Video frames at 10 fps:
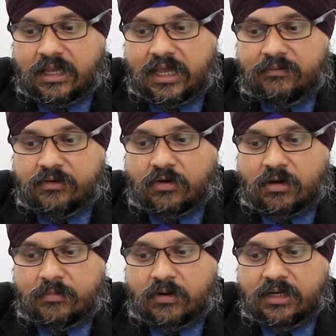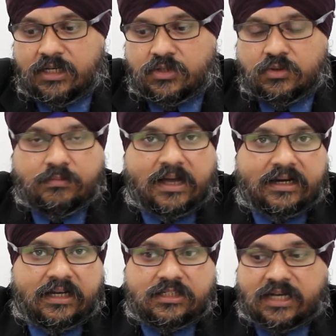And we talk about issue,
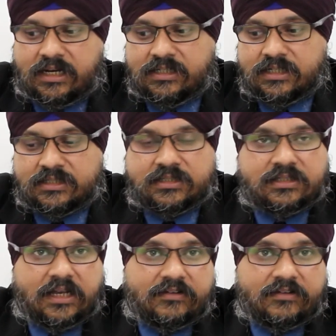barrier, challenges.